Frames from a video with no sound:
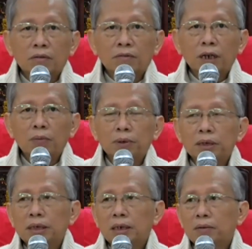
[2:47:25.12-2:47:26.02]
Five
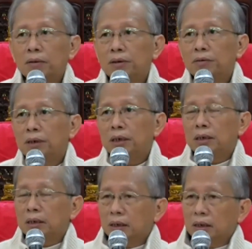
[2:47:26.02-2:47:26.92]
precepts, or you
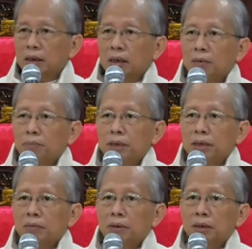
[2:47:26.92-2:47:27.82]
need a
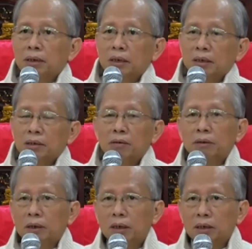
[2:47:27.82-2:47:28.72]
preceptor,
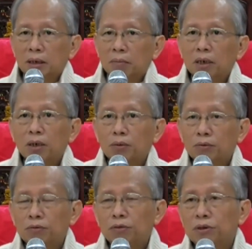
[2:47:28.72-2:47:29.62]
you need some
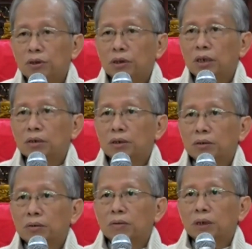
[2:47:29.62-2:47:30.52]
liquid food, you can
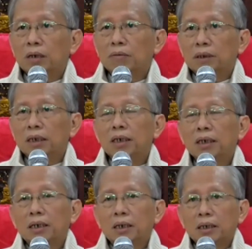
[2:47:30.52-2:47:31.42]
also go now.
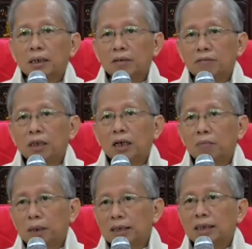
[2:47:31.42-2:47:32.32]
Then we
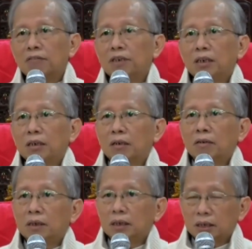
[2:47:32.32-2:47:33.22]
come back 7
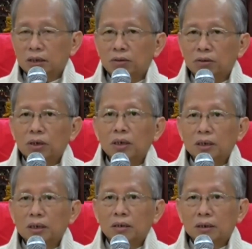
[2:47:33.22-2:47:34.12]
o'clock as usual,
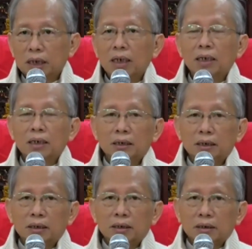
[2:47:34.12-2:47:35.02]
okay?
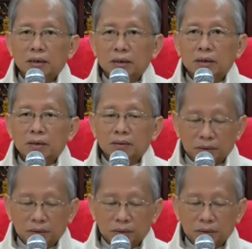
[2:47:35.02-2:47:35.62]
Can.